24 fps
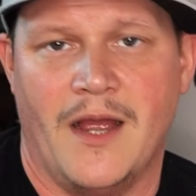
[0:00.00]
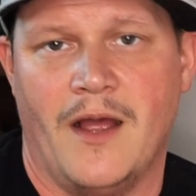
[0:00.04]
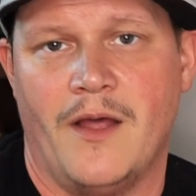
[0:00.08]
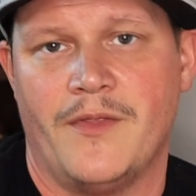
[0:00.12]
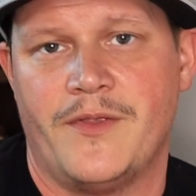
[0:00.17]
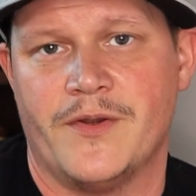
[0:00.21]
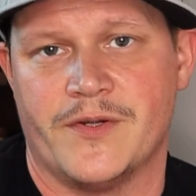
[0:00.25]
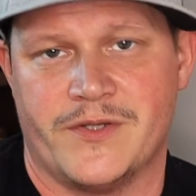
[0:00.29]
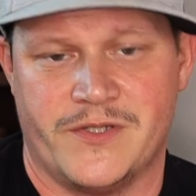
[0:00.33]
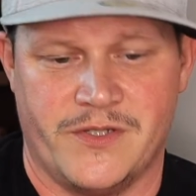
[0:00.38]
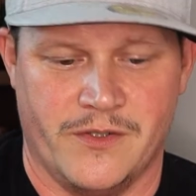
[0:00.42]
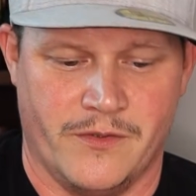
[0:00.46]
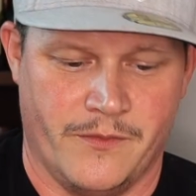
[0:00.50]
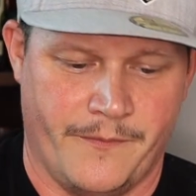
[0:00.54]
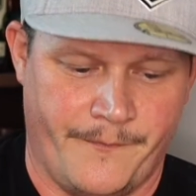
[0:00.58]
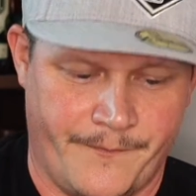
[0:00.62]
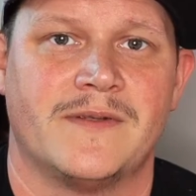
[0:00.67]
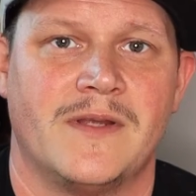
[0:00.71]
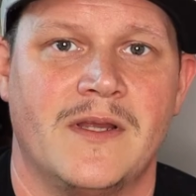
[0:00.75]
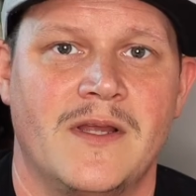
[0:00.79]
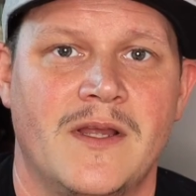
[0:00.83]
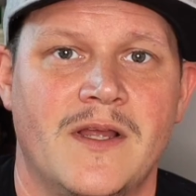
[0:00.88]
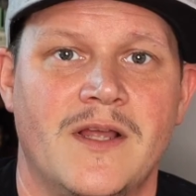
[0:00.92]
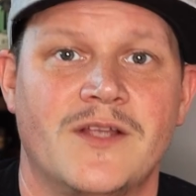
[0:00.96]
other two.
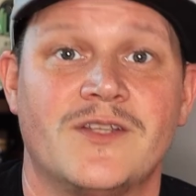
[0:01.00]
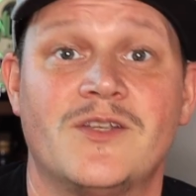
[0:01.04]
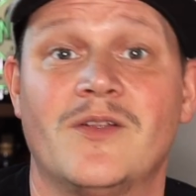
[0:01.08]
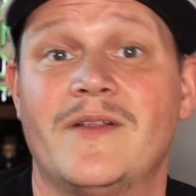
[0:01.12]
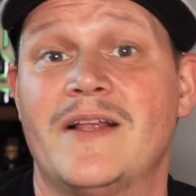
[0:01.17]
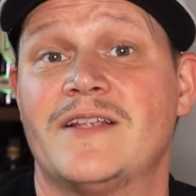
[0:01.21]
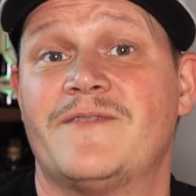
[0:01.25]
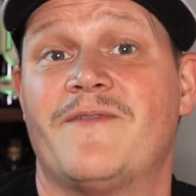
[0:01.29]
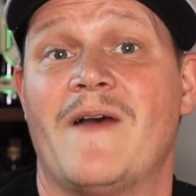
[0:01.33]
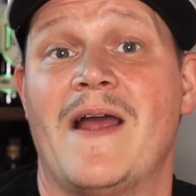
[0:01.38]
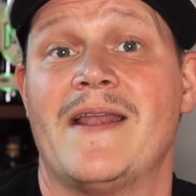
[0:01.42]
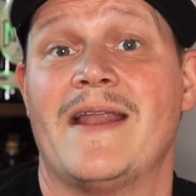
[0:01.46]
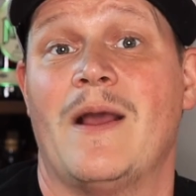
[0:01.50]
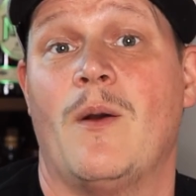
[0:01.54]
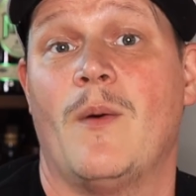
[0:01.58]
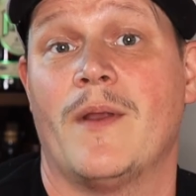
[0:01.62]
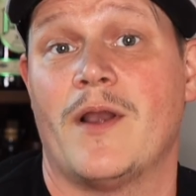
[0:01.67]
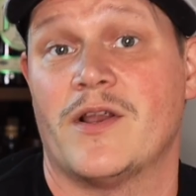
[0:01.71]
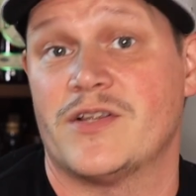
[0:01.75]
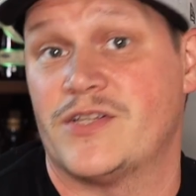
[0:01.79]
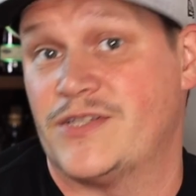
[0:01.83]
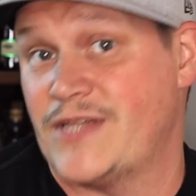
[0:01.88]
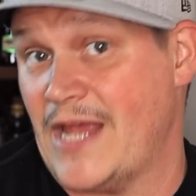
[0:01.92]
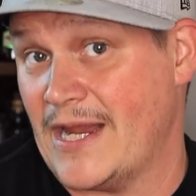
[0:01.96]
So let's find out what
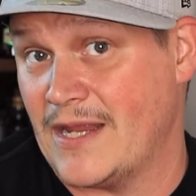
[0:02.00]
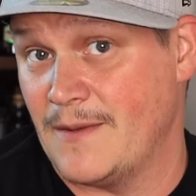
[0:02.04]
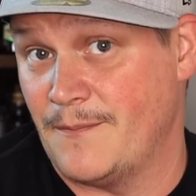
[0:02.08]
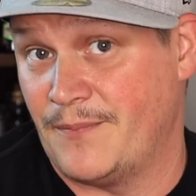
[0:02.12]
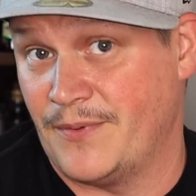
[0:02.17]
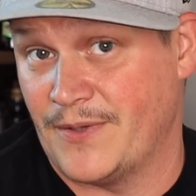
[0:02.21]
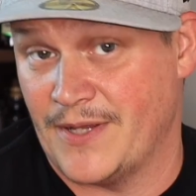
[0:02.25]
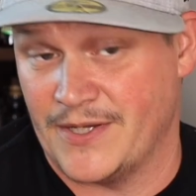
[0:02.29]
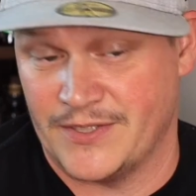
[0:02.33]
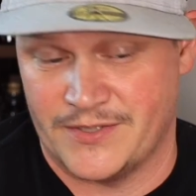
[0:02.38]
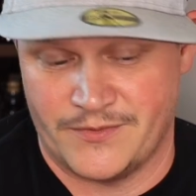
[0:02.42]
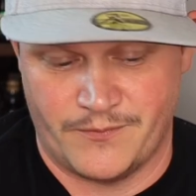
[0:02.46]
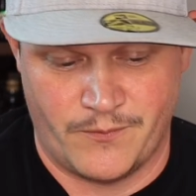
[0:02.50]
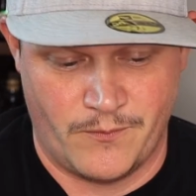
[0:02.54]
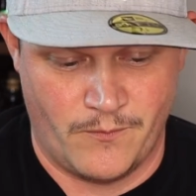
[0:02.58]
our second place